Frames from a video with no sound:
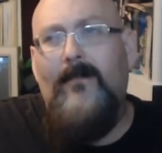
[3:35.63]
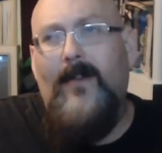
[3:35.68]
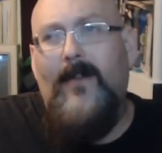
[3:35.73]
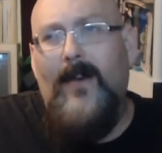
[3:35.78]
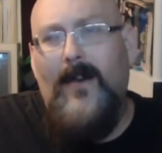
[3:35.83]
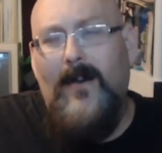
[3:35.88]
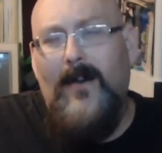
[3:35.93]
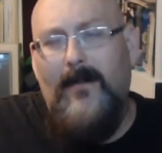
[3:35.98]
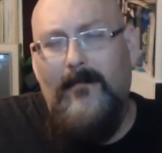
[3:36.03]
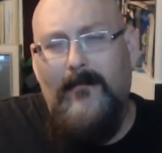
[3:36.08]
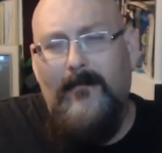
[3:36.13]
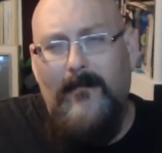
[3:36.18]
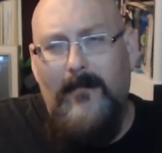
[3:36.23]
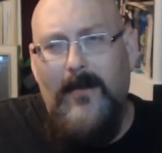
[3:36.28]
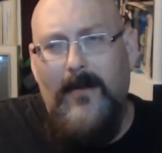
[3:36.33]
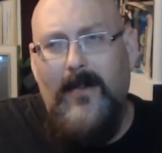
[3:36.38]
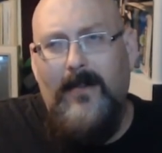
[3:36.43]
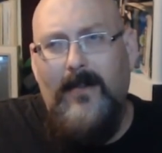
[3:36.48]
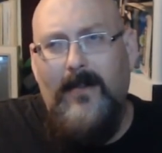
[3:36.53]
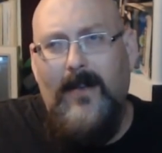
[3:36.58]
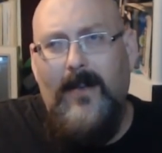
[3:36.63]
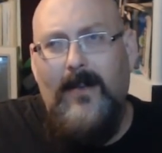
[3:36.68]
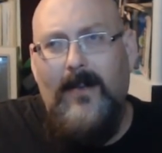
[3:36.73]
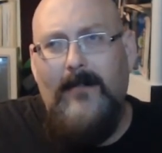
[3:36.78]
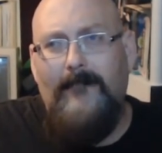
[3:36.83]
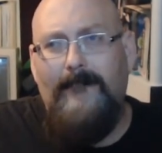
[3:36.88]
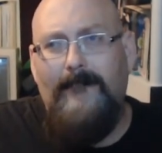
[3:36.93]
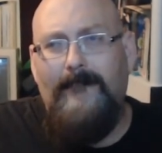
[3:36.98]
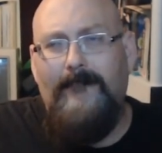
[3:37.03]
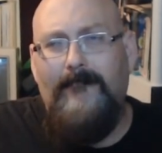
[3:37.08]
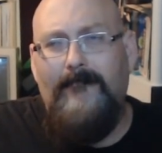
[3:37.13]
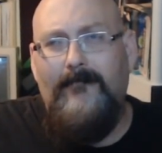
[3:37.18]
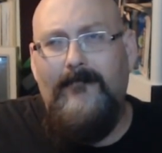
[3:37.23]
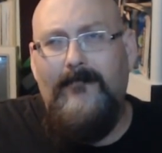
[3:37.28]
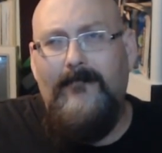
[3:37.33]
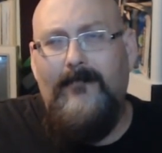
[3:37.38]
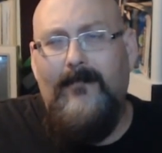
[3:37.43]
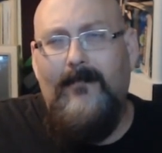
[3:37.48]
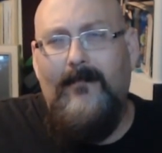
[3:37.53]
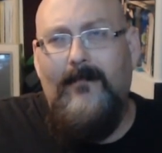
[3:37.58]
Uh, but uh,
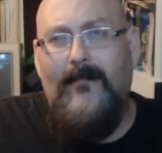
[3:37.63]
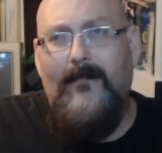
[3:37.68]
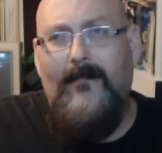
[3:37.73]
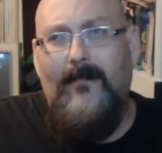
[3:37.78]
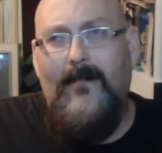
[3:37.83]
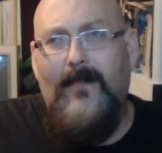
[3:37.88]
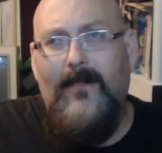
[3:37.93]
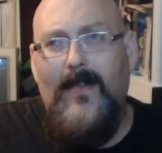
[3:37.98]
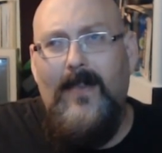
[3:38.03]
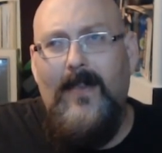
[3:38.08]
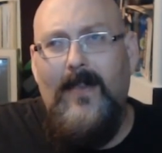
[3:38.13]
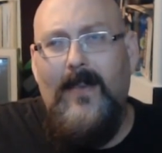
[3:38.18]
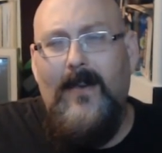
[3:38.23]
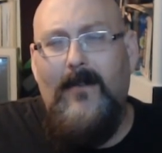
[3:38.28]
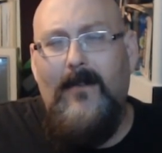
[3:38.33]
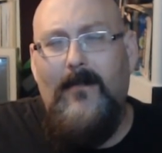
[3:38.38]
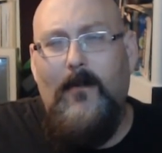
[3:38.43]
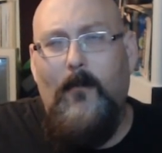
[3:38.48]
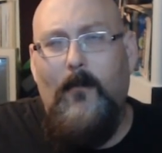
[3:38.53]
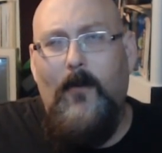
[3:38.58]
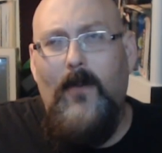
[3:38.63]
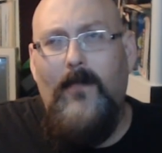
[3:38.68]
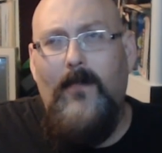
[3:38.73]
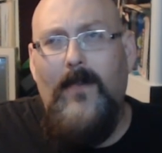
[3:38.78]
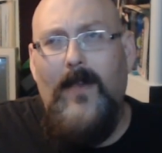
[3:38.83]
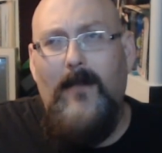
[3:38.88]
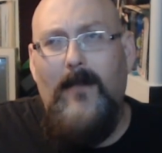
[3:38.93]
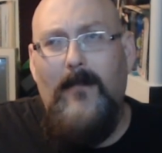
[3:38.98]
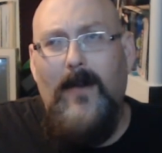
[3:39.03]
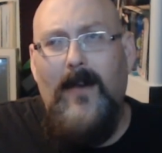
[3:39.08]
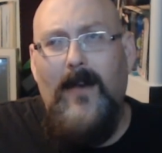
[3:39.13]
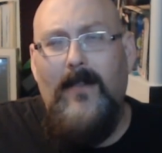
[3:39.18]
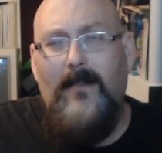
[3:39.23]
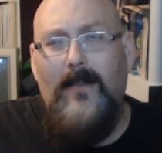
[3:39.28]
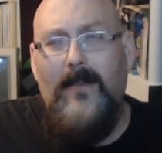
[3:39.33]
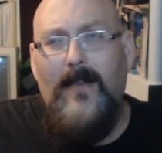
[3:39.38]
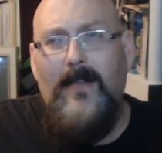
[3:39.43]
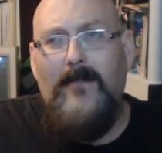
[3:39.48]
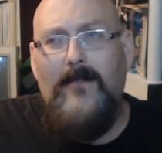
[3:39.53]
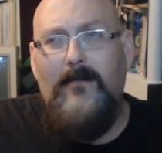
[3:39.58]
the uh, the one thing about
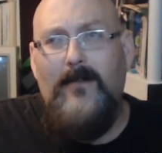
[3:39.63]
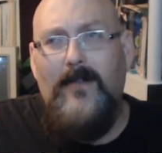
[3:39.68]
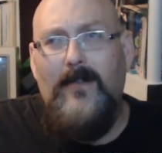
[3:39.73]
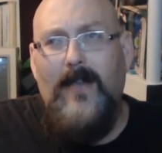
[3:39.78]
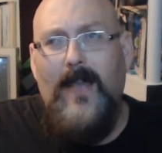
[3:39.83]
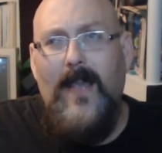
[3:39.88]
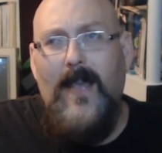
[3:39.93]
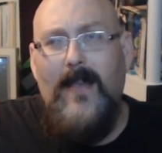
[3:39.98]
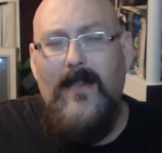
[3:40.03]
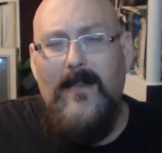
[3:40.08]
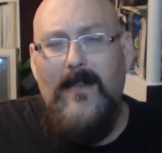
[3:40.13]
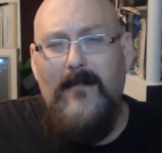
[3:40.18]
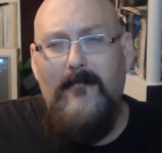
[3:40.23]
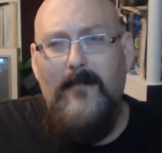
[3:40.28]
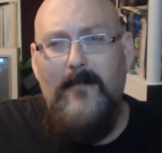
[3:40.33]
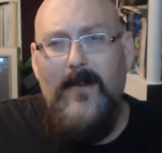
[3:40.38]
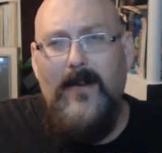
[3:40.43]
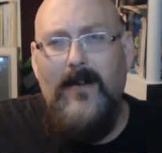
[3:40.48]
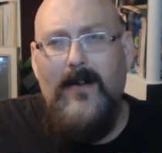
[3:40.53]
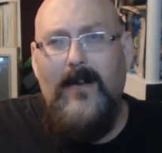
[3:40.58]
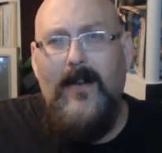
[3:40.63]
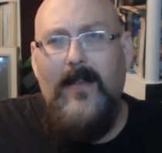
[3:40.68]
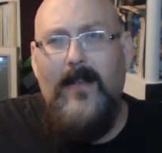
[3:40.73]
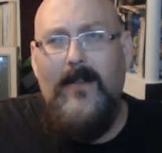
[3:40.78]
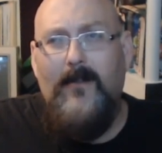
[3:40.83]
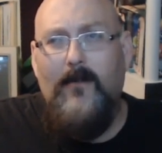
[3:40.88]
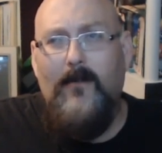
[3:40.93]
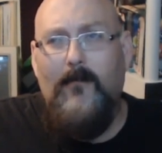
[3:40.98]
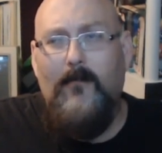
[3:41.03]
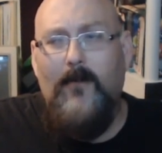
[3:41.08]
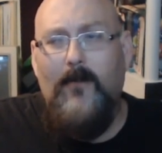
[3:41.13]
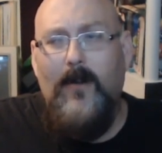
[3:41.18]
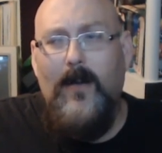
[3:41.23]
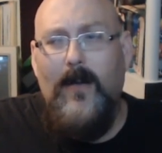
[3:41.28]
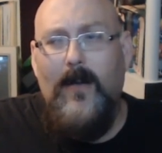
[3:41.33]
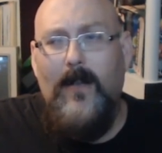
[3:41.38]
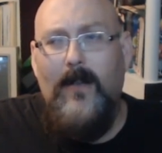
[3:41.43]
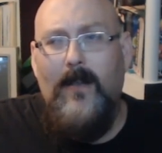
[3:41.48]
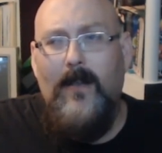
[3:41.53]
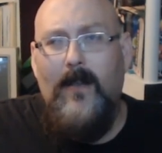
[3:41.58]
these was they had the ability to
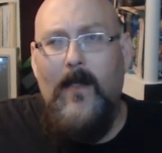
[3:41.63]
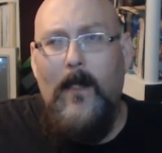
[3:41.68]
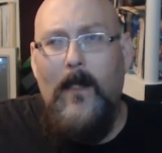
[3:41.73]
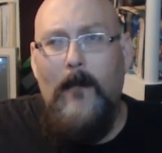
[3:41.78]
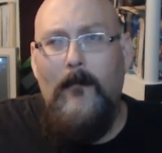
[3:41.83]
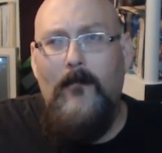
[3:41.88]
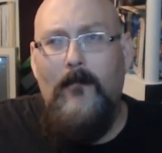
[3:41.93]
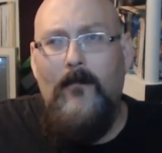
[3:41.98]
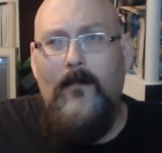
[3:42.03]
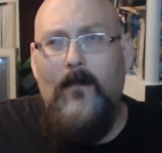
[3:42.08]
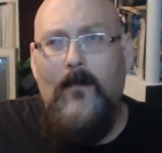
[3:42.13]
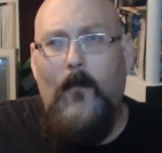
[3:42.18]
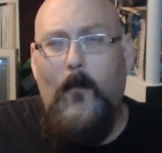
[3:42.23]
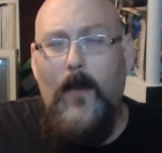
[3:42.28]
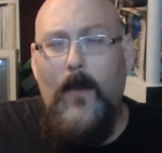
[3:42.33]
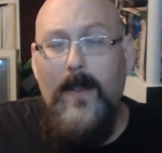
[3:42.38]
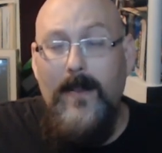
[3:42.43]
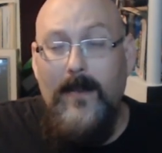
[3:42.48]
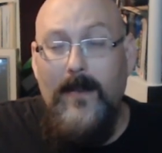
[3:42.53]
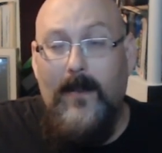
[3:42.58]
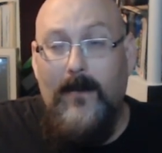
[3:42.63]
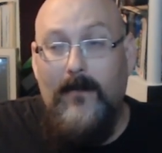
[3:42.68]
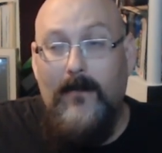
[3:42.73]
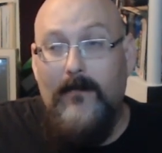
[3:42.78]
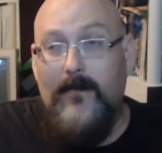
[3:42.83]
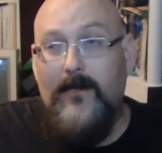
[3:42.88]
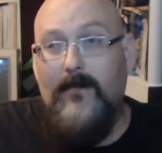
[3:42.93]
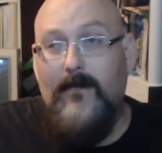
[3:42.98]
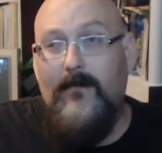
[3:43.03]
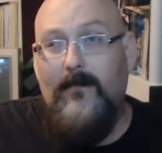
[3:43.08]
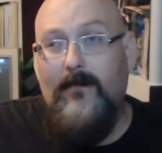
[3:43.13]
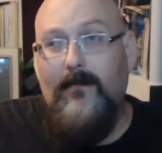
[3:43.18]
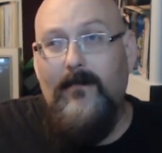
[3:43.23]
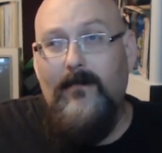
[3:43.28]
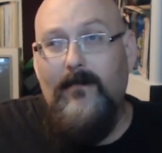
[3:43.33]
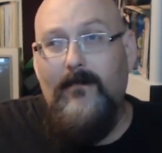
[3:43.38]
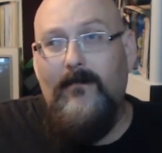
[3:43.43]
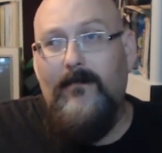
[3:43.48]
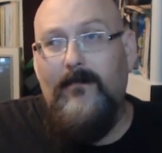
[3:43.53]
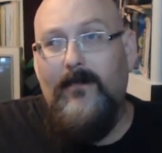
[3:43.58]
run Windows
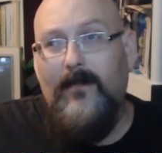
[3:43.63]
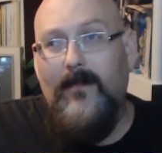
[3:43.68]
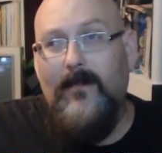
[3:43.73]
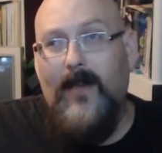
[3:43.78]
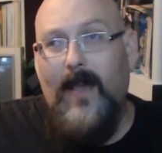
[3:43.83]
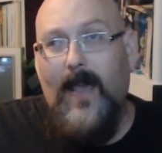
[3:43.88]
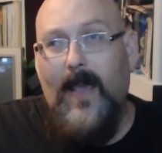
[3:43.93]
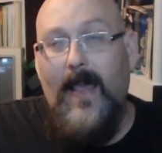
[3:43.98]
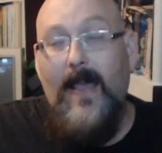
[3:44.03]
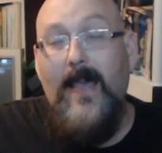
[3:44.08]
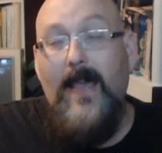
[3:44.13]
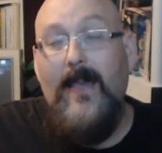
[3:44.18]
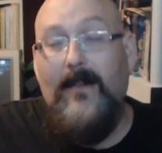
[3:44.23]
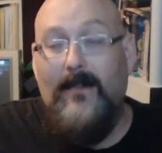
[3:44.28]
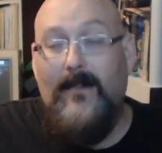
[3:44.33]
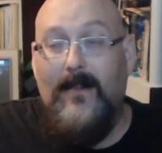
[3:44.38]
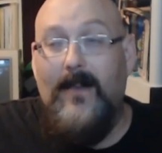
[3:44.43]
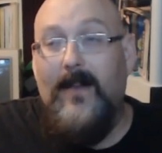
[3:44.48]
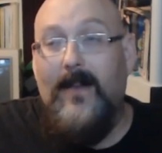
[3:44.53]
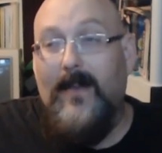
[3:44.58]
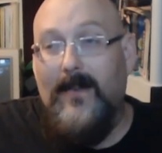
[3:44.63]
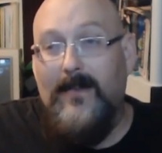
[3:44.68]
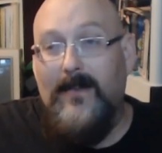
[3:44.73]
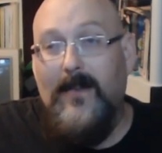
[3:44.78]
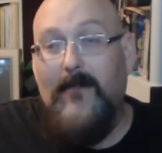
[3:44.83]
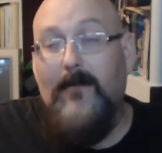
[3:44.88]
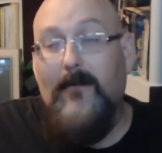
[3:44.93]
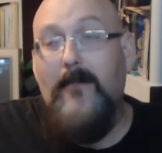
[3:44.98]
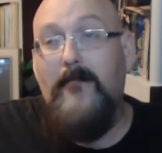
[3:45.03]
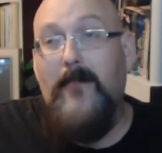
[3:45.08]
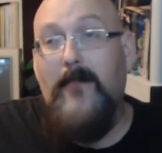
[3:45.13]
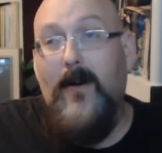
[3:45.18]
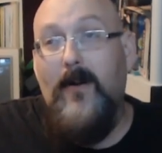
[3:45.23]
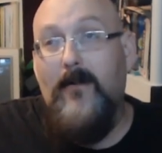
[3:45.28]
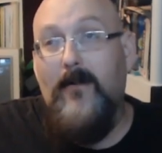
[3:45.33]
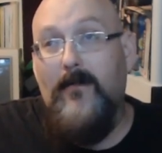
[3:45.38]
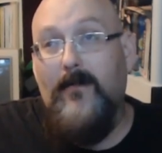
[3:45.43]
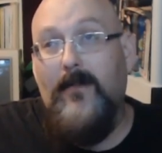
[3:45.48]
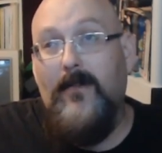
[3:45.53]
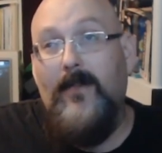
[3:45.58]
and Linux. They could run
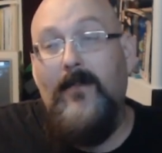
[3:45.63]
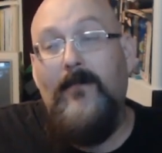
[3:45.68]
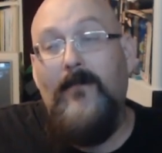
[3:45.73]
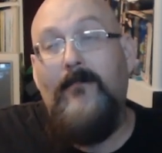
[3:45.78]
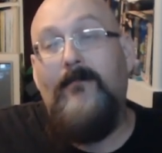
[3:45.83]
both.